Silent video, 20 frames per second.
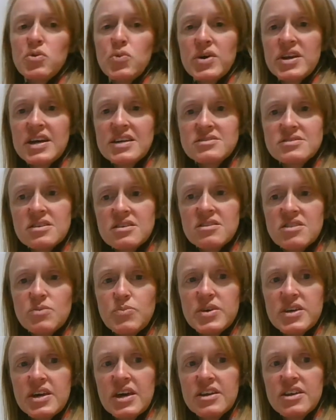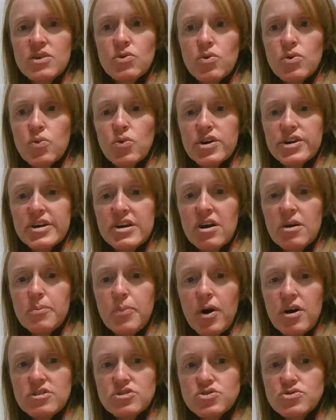what I said at the beginning, we're working on
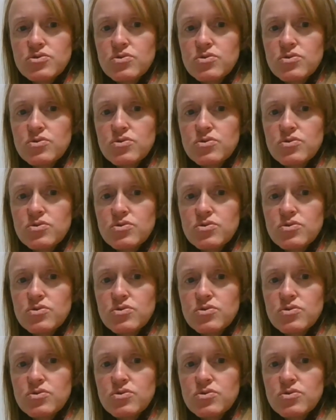partial